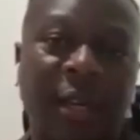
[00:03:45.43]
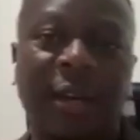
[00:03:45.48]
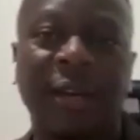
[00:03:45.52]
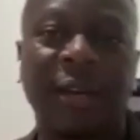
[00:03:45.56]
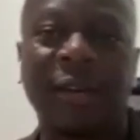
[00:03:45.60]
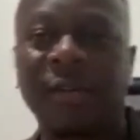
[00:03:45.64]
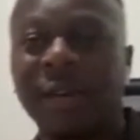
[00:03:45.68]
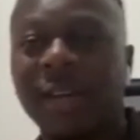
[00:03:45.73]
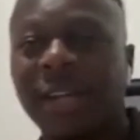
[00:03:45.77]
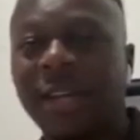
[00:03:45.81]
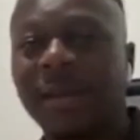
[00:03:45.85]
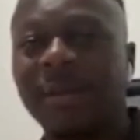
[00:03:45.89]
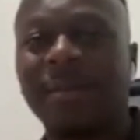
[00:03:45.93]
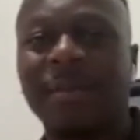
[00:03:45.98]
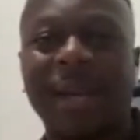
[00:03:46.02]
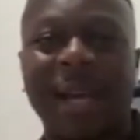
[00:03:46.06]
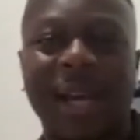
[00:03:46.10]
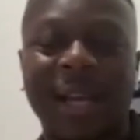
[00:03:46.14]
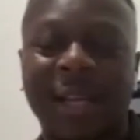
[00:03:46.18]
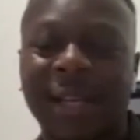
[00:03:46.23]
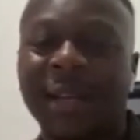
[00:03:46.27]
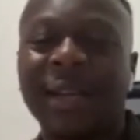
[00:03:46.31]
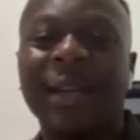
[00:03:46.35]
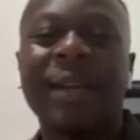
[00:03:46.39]
green,
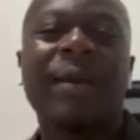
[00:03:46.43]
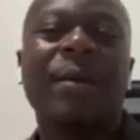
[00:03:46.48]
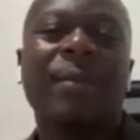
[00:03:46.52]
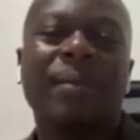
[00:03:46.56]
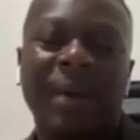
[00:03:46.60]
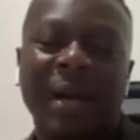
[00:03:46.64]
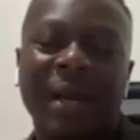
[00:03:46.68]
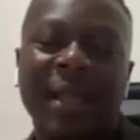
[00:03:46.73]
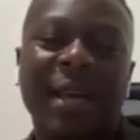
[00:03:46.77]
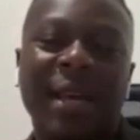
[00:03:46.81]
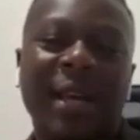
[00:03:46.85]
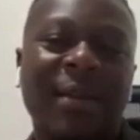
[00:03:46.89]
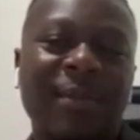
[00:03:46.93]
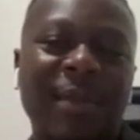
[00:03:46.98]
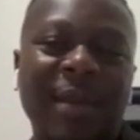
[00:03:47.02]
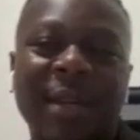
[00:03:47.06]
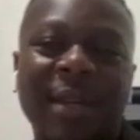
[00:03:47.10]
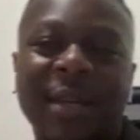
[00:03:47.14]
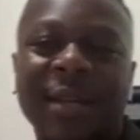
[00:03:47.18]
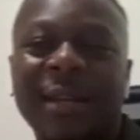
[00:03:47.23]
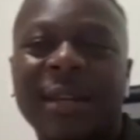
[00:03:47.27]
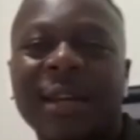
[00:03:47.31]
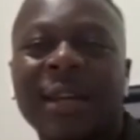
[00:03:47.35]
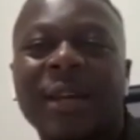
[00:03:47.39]
black. By that I
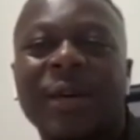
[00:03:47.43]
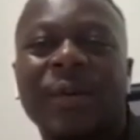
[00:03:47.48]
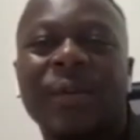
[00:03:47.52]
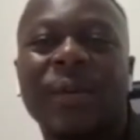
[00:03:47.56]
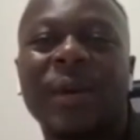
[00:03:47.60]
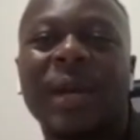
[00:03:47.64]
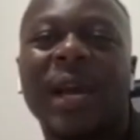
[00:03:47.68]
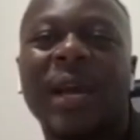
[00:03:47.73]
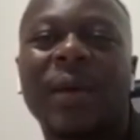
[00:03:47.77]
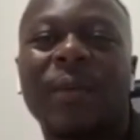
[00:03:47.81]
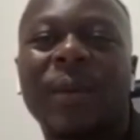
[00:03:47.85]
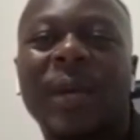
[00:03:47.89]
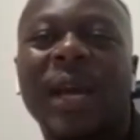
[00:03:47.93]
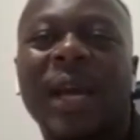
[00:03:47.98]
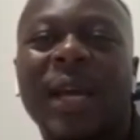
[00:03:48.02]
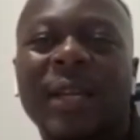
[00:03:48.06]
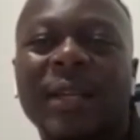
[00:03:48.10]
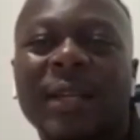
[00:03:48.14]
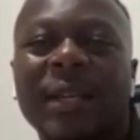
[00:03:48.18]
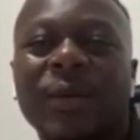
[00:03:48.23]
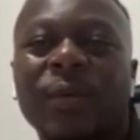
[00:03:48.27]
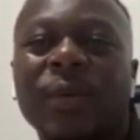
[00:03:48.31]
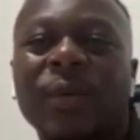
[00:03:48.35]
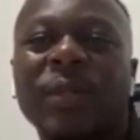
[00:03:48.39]
mean
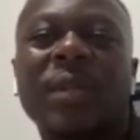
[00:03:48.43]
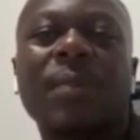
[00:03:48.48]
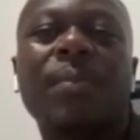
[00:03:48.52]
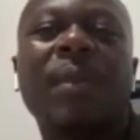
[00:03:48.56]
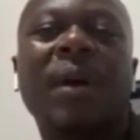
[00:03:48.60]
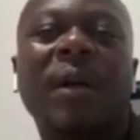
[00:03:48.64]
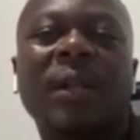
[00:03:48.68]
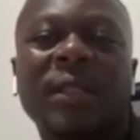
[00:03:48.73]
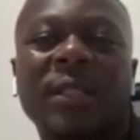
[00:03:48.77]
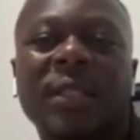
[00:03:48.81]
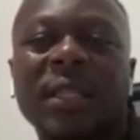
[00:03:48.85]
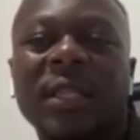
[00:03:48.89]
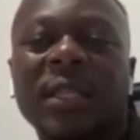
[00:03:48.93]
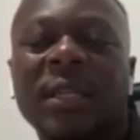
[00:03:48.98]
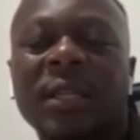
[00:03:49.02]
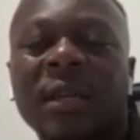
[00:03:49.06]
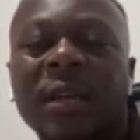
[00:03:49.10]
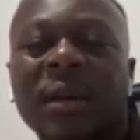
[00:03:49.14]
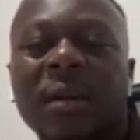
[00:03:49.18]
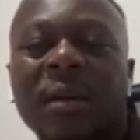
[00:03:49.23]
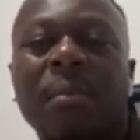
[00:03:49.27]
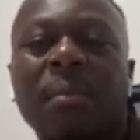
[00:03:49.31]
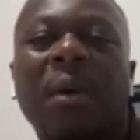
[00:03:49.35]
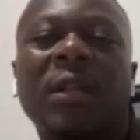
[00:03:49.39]
it was a
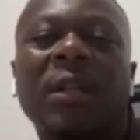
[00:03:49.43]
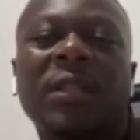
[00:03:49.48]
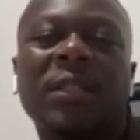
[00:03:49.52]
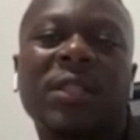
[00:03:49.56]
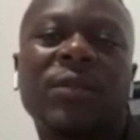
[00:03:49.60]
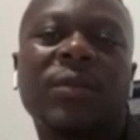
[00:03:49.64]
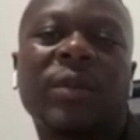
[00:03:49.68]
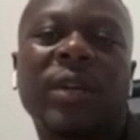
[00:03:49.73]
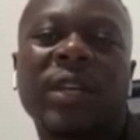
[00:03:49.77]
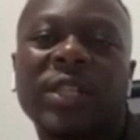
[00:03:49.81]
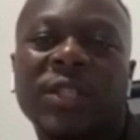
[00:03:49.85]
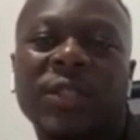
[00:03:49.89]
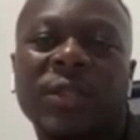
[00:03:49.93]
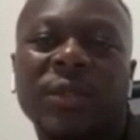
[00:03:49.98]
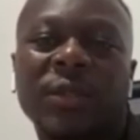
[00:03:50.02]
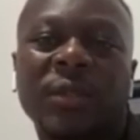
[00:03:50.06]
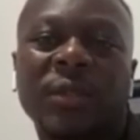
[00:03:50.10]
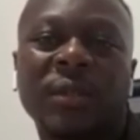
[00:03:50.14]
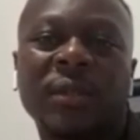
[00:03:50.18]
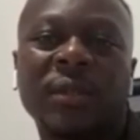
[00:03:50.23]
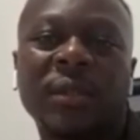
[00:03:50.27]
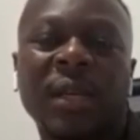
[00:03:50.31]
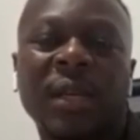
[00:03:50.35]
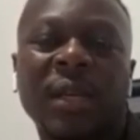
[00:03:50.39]

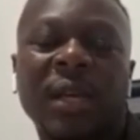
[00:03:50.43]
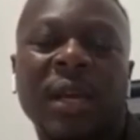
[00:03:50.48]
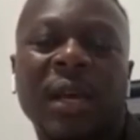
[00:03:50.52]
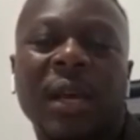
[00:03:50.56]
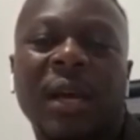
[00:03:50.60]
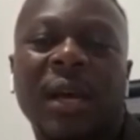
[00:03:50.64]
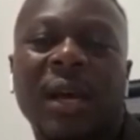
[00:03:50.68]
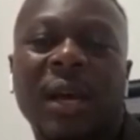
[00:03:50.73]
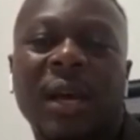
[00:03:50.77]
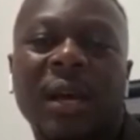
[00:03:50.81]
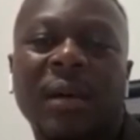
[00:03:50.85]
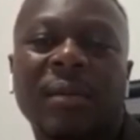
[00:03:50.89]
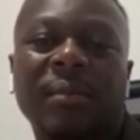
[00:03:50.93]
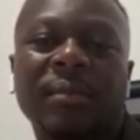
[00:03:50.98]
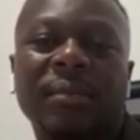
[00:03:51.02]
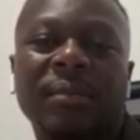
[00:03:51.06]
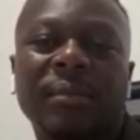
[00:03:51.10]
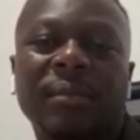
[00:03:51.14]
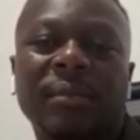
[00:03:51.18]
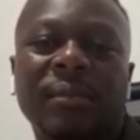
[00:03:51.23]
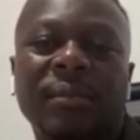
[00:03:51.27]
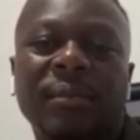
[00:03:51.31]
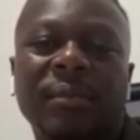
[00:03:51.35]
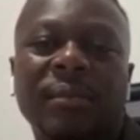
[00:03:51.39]
multiracial
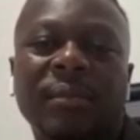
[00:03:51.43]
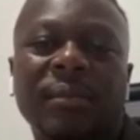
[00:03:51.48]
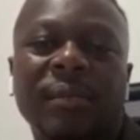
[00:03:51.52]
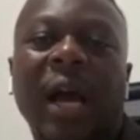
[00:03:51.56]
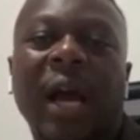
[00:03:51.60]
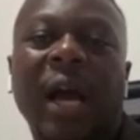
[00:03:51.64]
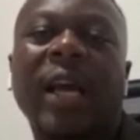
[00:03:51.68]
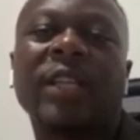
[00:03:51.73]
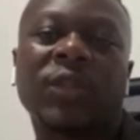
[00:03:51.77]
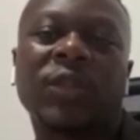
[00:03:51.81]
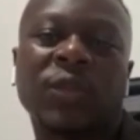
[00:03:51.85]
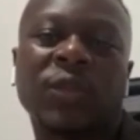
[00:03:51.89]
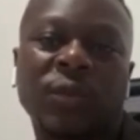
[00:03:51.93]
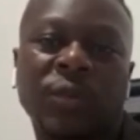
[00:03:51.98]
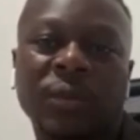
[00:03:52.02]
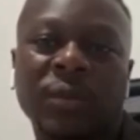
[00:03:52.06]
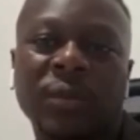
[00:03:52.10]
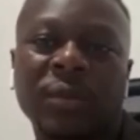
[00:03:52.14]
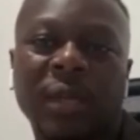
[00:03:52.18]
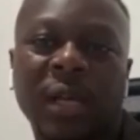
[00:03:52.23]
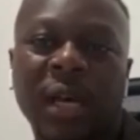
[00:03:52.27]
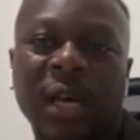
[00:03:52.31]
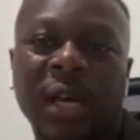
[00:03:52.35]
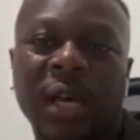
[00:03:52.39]
high school
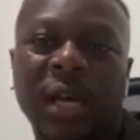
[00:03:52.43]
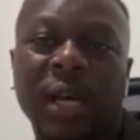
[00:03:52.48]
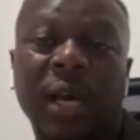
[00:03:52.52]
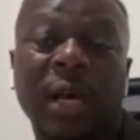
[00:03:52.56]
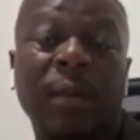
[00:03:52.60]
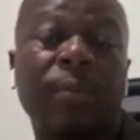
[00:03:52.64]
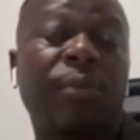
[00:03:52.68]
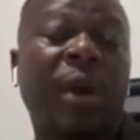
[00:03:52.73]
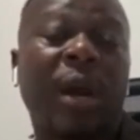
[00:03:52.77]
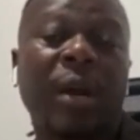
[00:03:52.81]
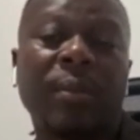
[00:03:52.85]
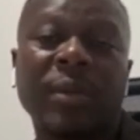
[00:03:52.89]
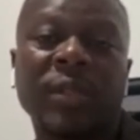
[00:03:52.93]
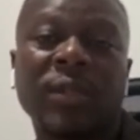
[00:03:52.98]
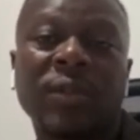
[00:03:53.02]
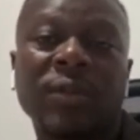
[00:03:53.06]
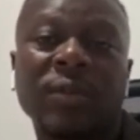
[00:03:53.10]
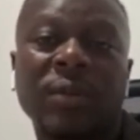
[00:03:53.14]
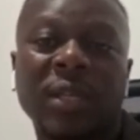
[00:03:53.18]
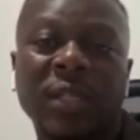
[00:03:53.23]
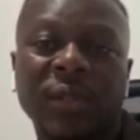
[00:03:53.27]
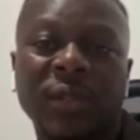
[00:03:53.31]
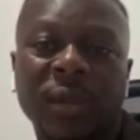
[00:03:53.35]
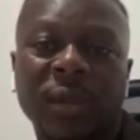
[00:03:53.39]
and primary
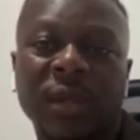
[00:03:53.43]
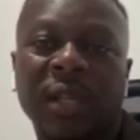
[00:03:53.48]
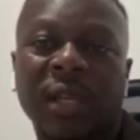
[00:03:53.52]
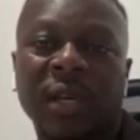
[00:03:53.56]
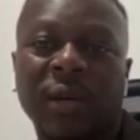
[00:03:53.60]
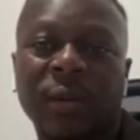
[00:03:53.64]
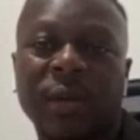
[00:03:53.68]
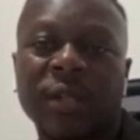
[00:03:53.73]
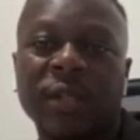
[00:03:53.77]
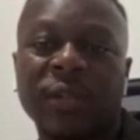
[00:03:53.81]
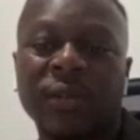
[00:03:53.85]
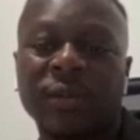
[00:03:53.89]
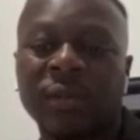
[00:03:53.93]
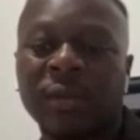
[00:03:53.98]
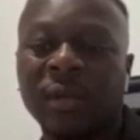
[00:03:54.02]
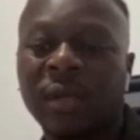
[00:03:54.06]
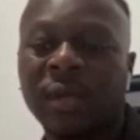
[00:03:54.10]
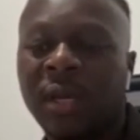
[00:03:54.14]
school as well that I went to.